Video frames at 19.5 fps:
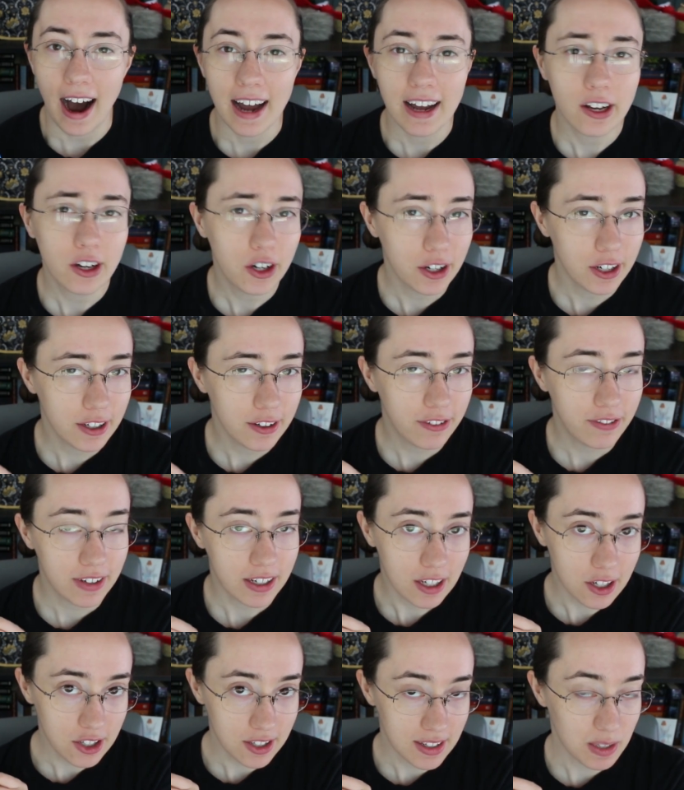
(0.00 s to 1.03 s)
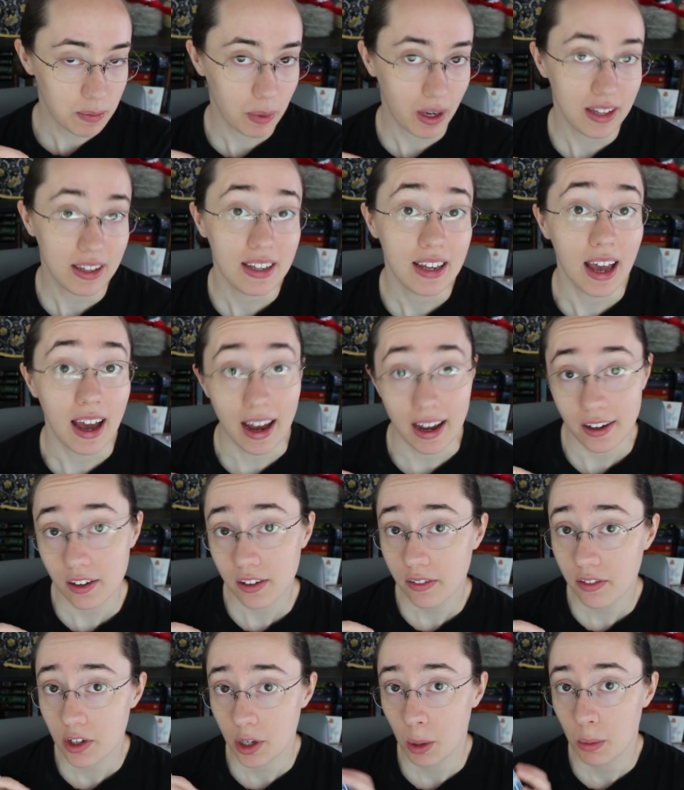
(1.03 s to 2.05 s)
I could finish this by the end
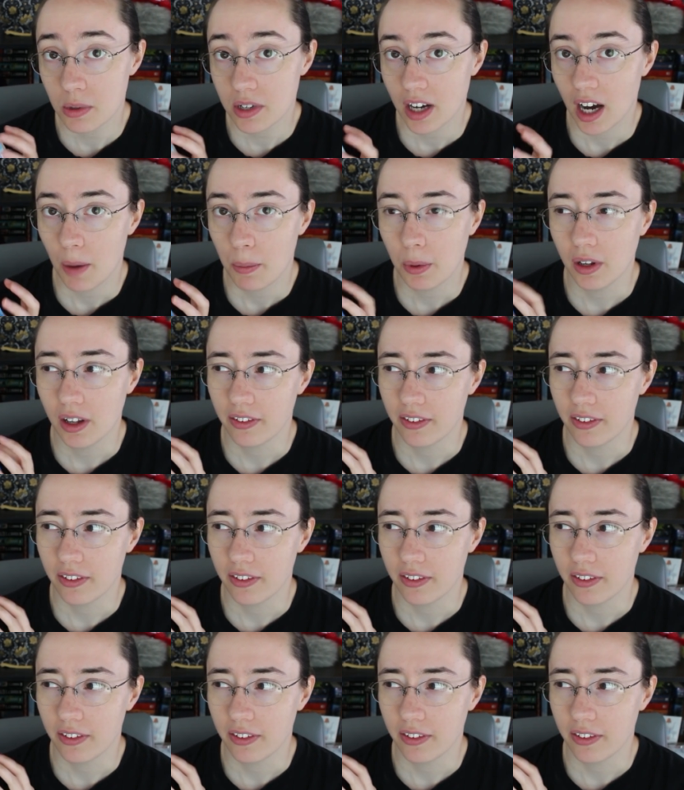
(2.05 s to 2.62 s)
of Tome Topple